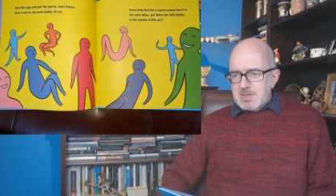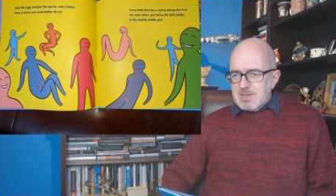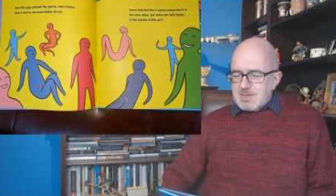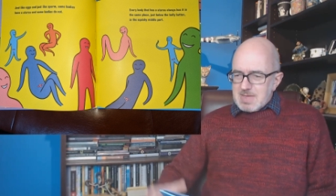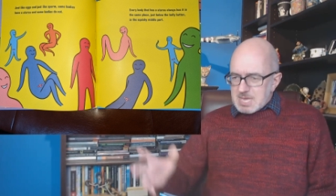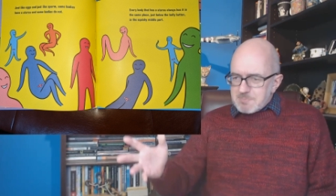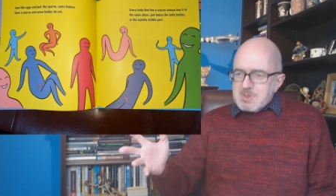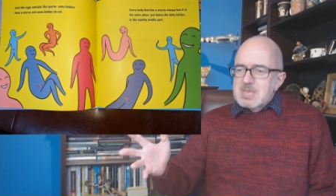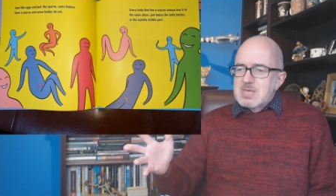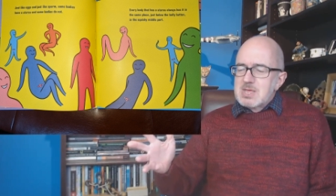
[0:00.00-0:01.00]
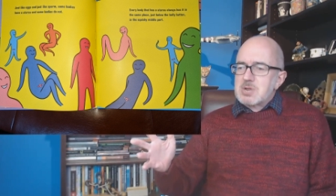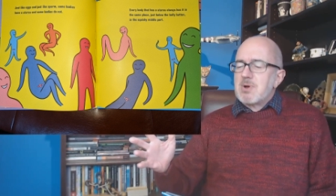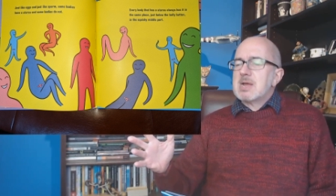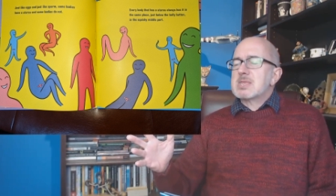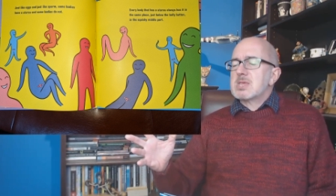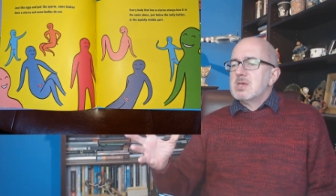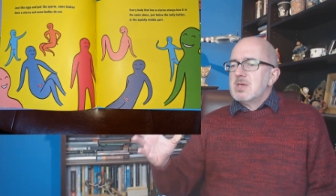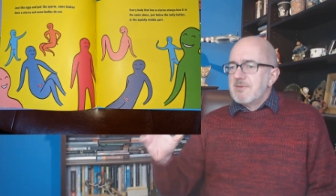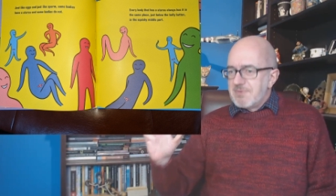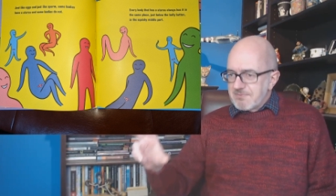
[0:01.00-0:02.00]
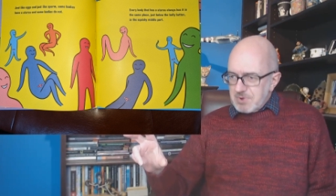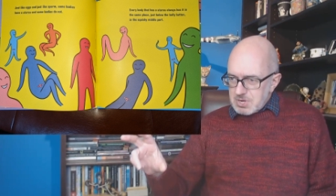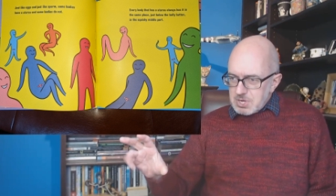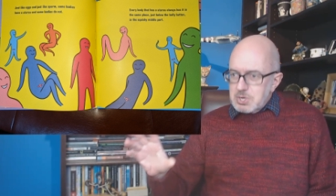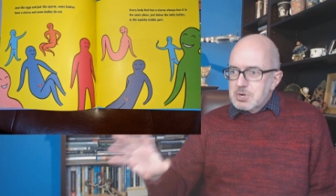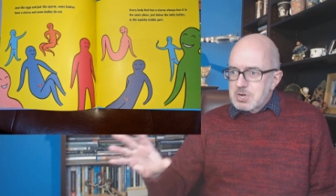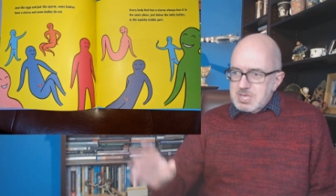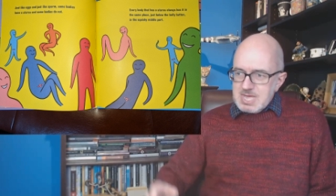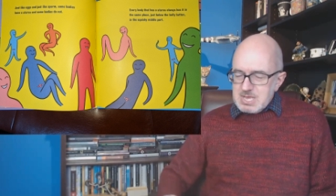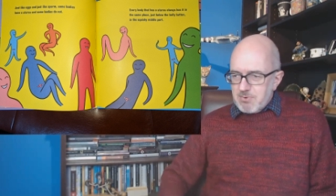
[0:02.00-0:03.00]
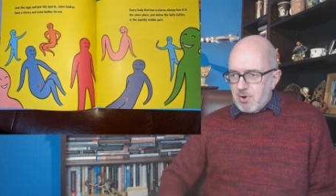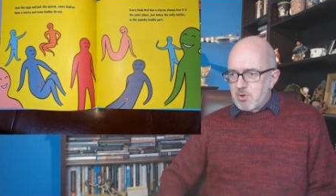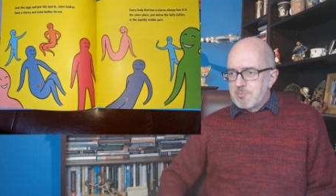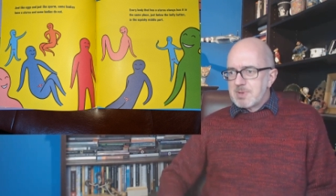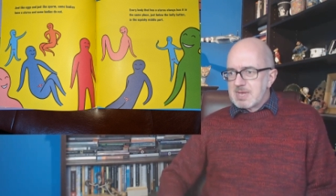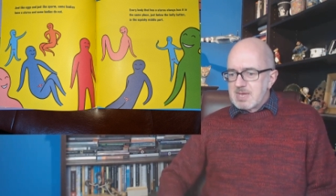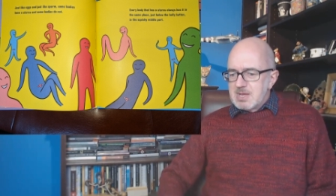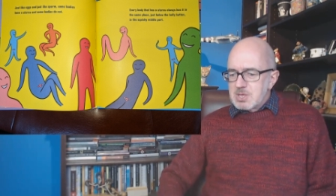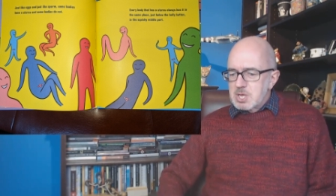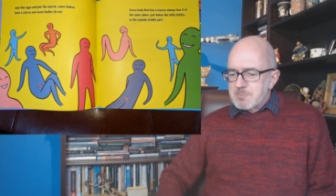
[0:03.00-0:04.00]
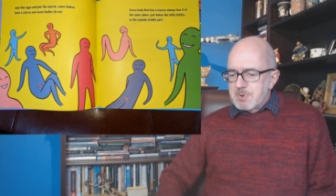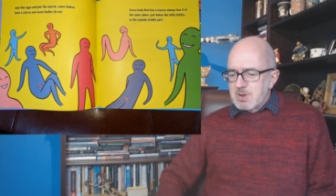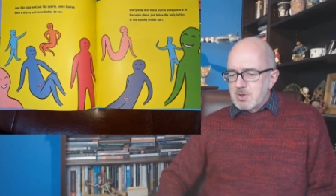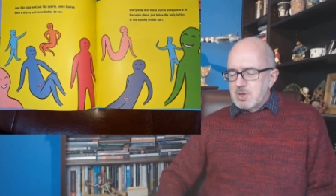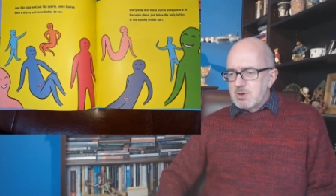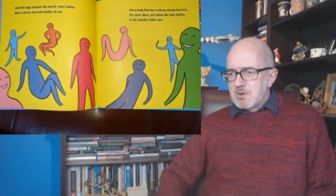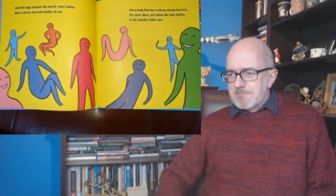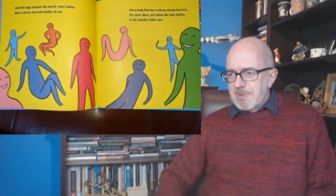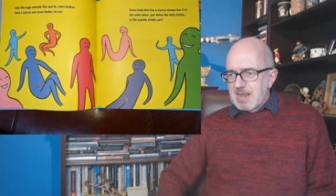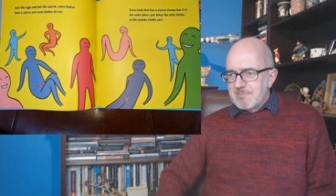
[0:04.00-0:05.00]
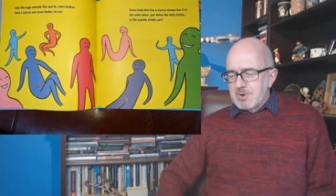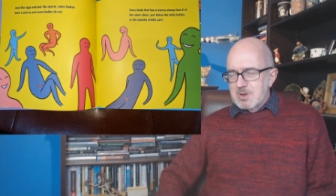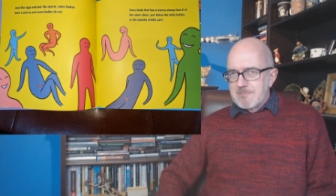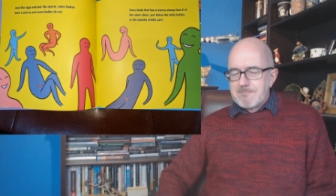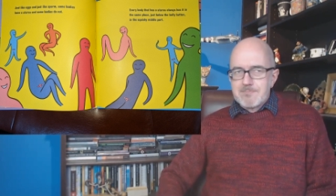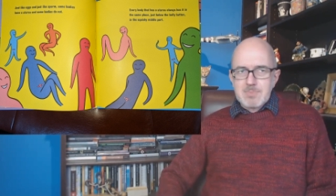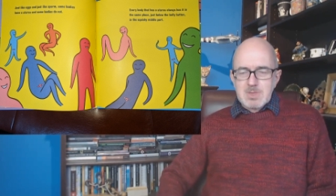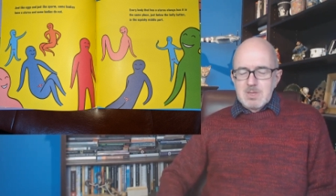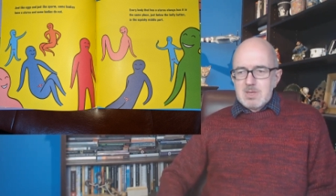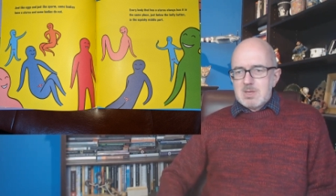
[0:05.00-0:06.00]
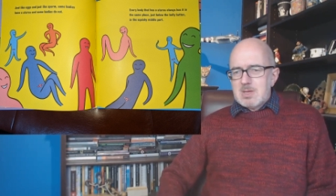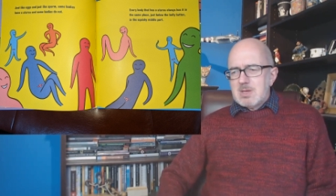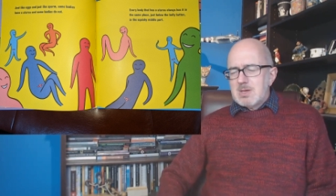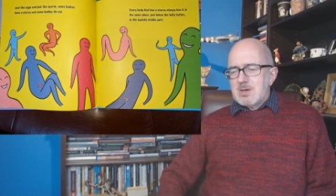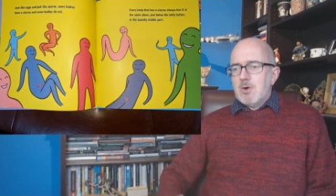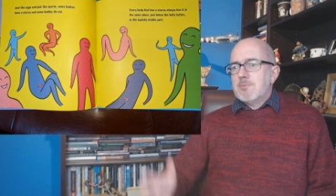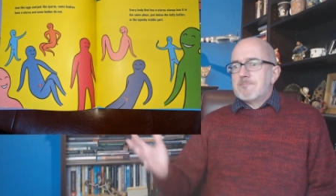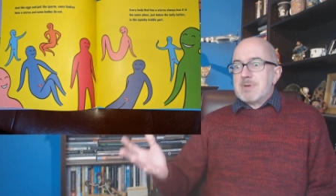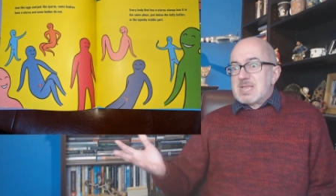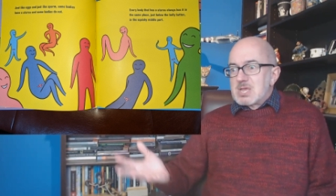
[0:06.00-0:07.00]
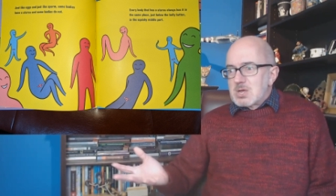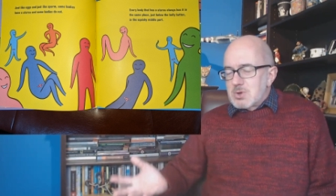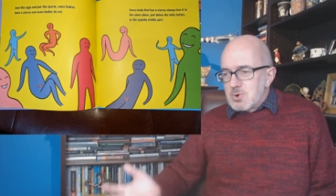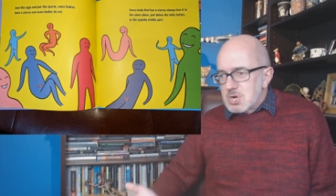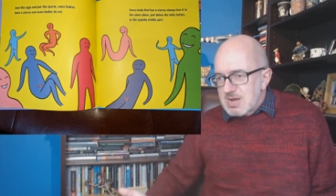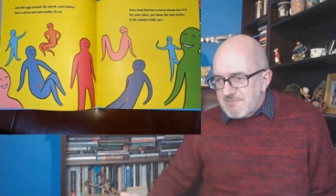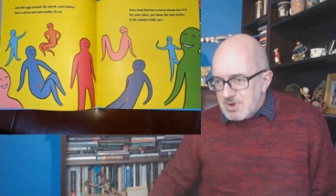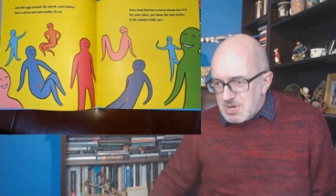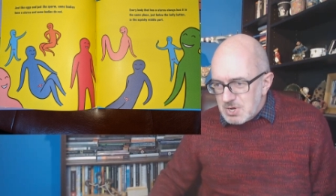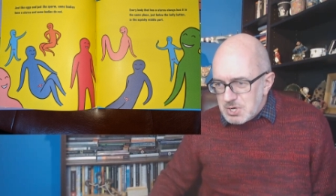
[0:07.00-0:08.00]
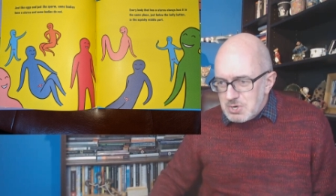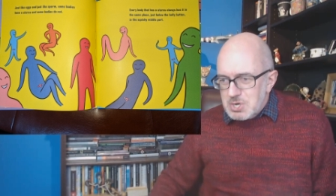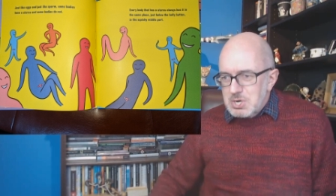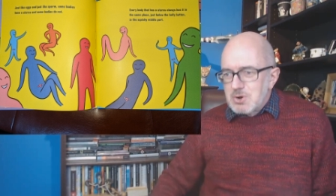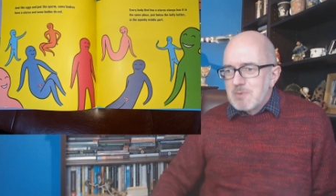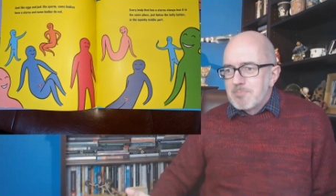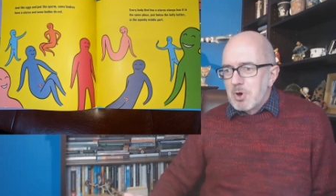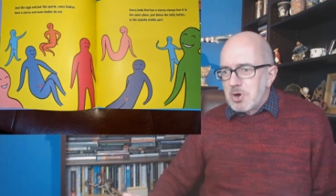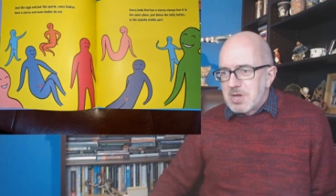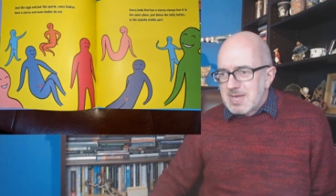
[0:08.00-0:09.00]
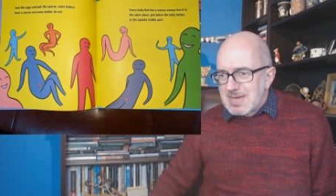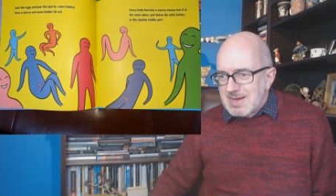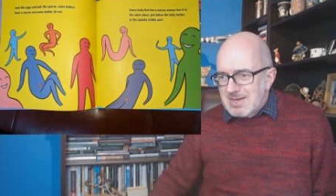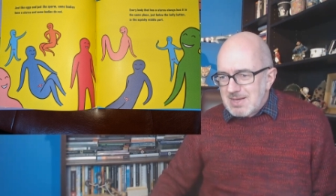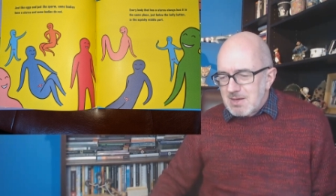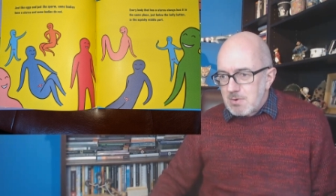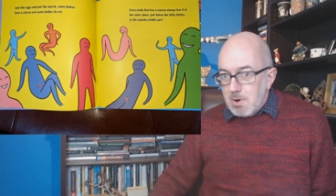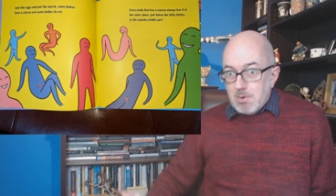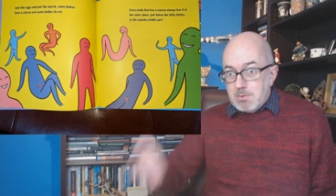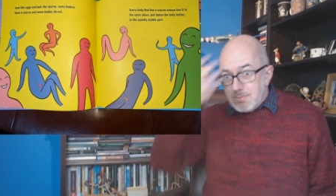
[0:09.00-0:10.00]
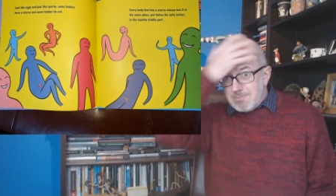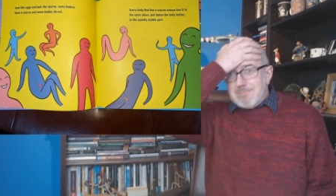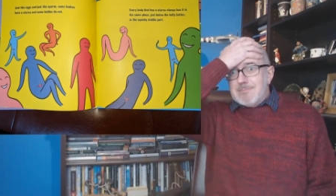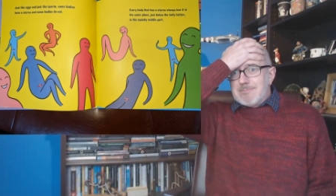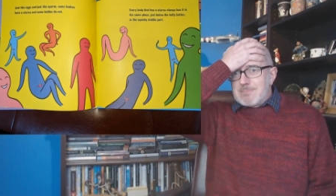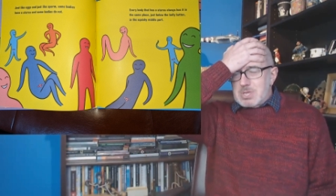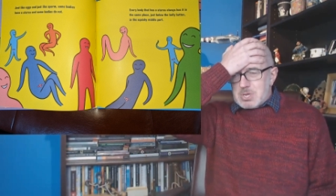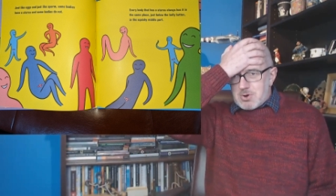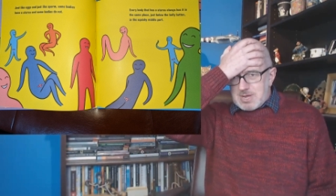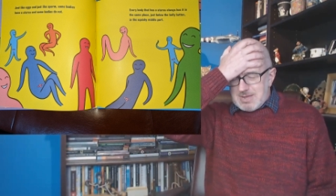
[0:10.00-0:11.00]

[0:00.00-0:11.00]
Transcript: Yes, Peter, that's right. If you've got a uterus, that's where it'll be, just below your belly button. Oh, Peter, of course you haven't got a uterus, you're a boy. Oh, sorry.